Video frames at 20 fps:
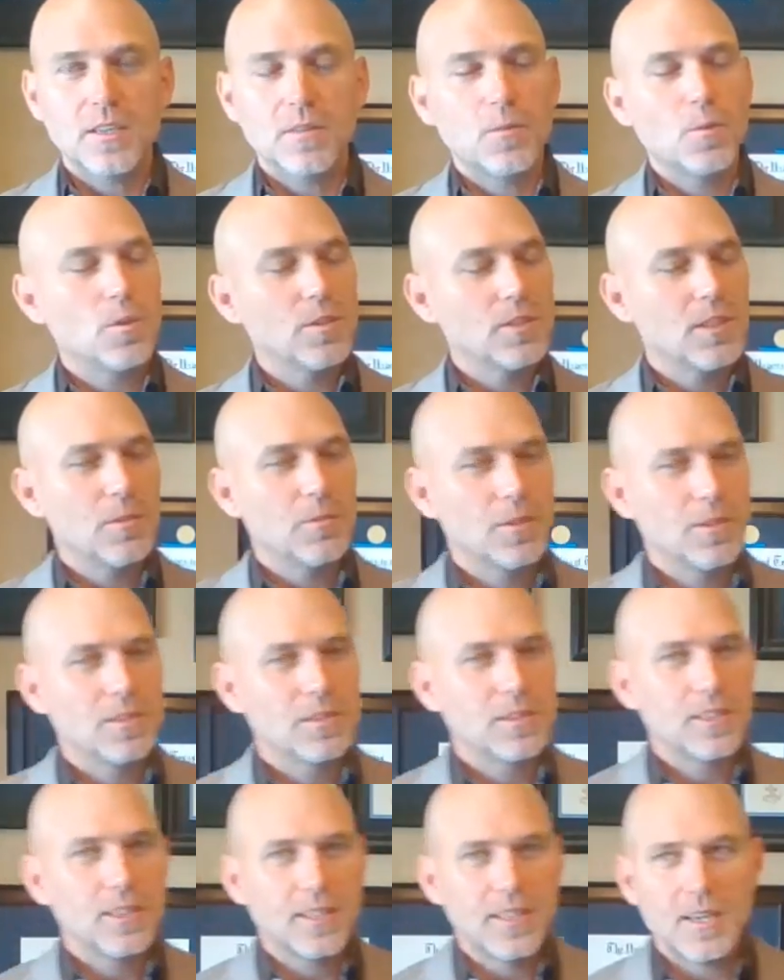Of course, they would have
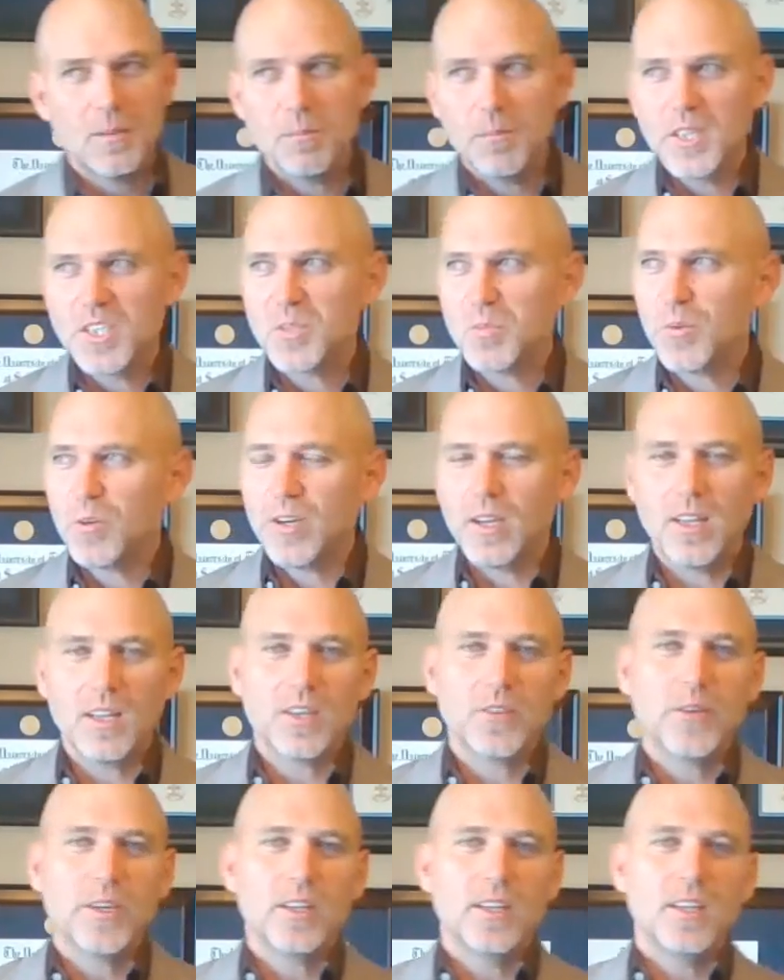said that much more
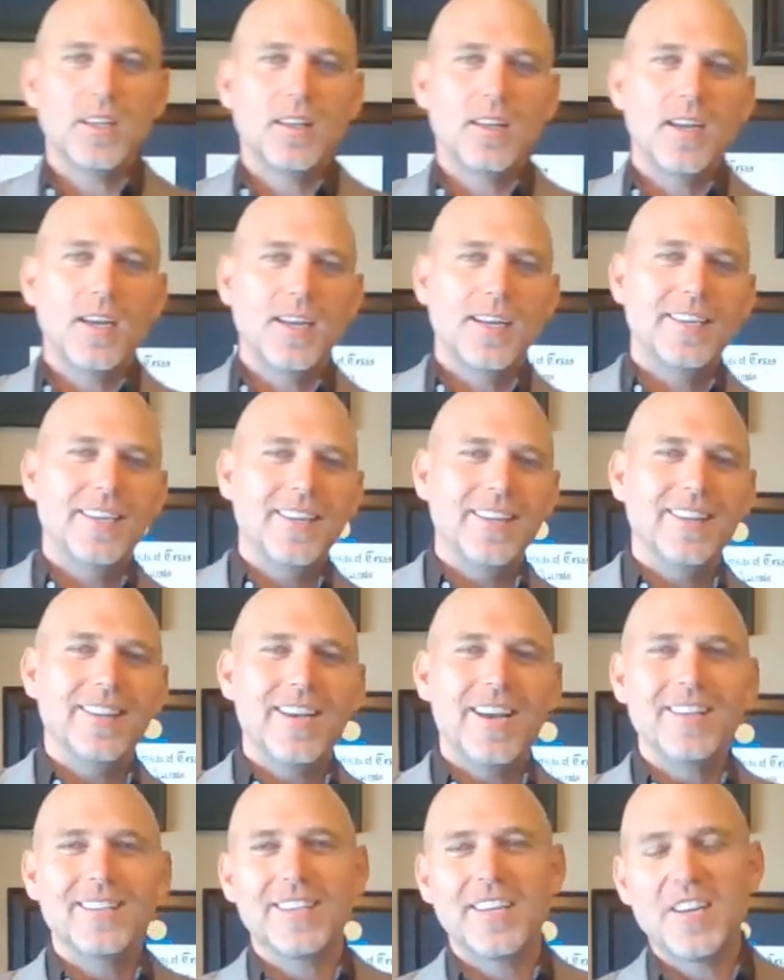eloquently than I did in
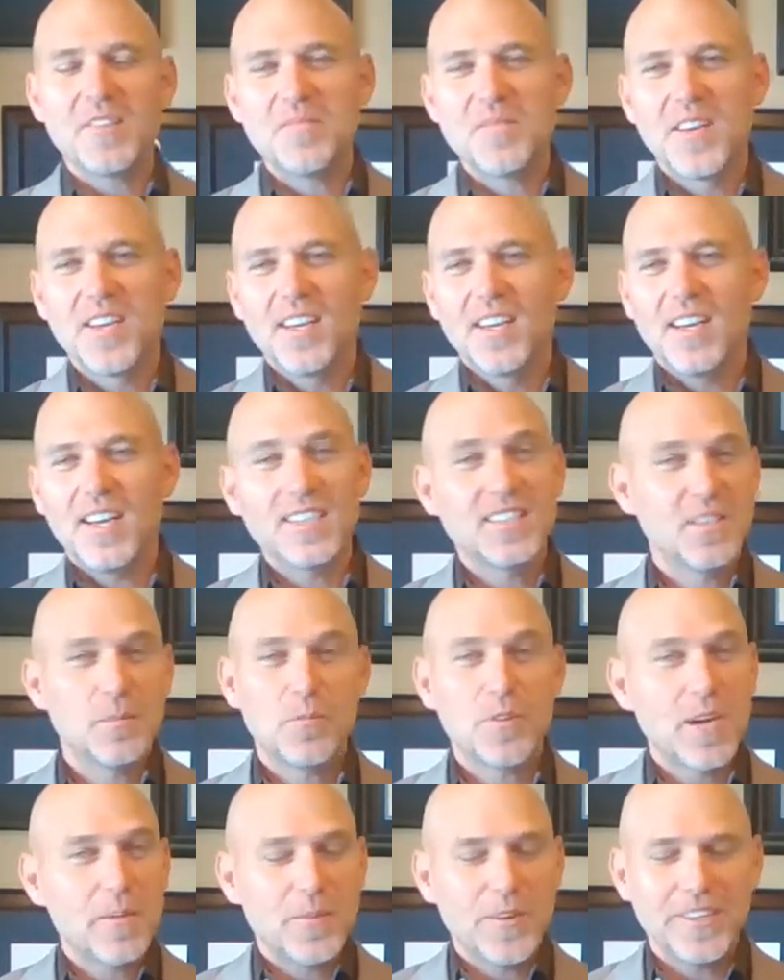that time, as the
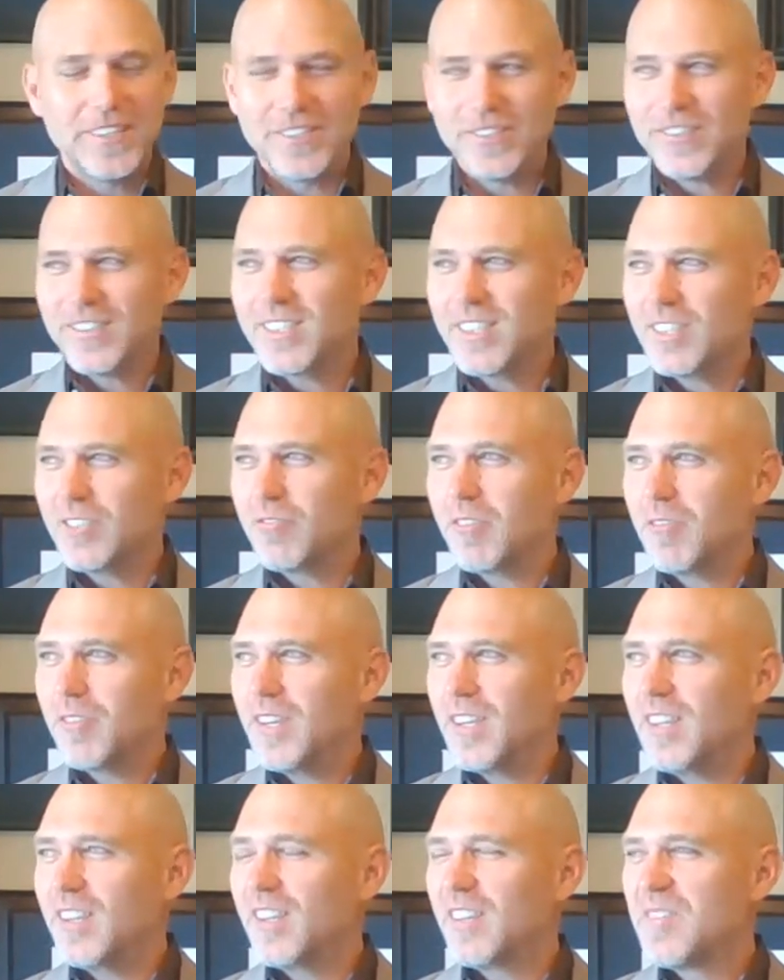primary sources
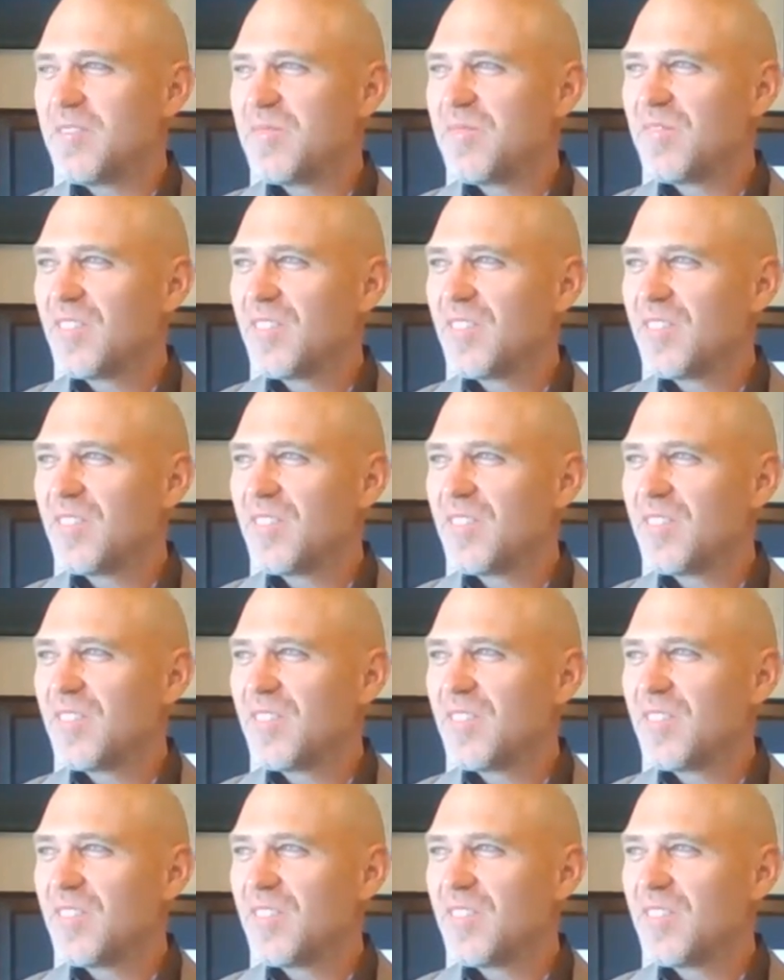reveal.